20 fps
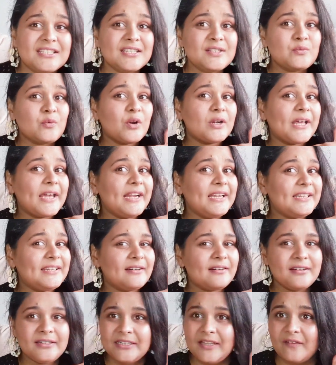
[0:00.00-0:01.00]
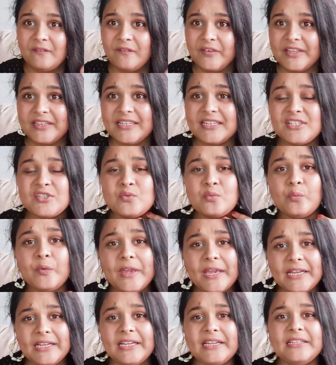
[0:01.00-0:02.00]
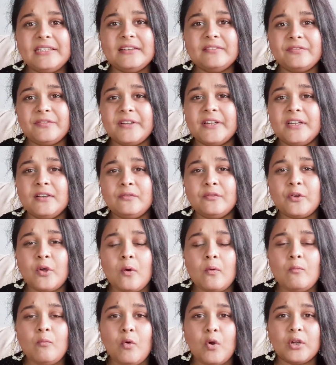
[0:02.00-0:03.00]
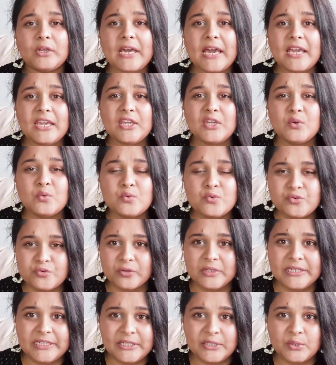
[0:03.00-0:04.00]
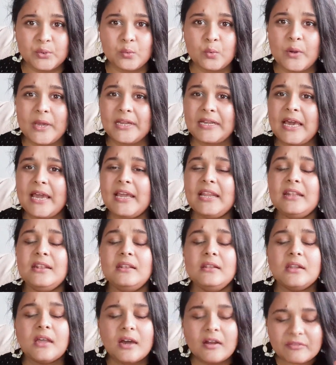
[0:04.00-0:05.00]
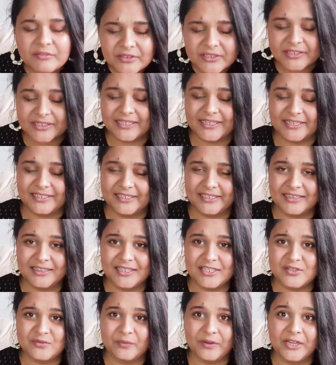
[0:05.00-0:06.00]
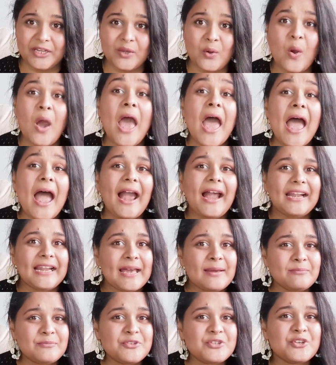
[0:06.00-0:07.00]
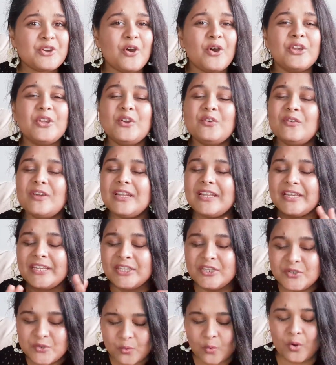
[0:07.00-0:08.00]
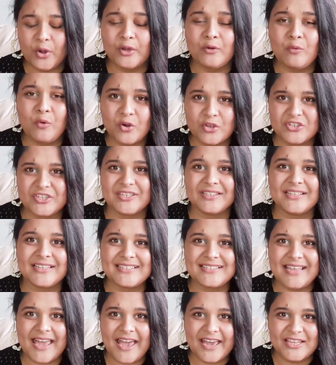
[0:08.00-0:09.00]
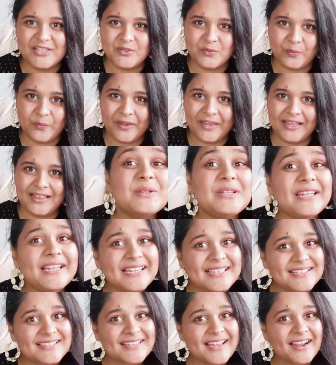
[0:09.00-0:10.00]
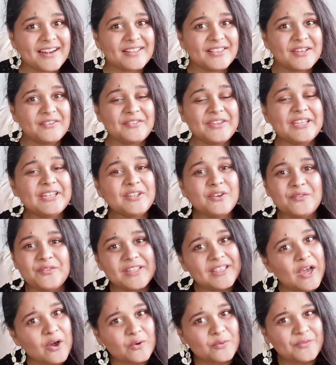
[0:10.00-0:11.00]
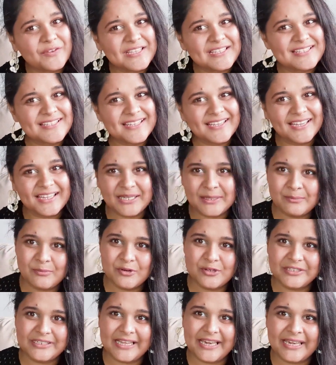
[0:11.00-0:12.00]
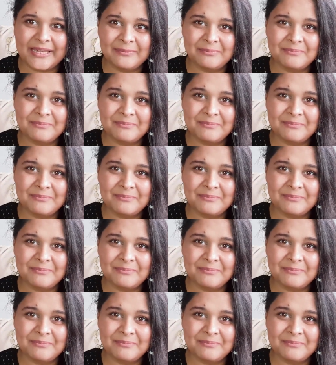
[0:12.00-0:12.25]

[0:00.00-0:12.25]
is what I turned up with. It's very different from what I usually do and I loved creating this video and I'm sure you will enjoy watching this as well. So let's start the video without wasting any more time.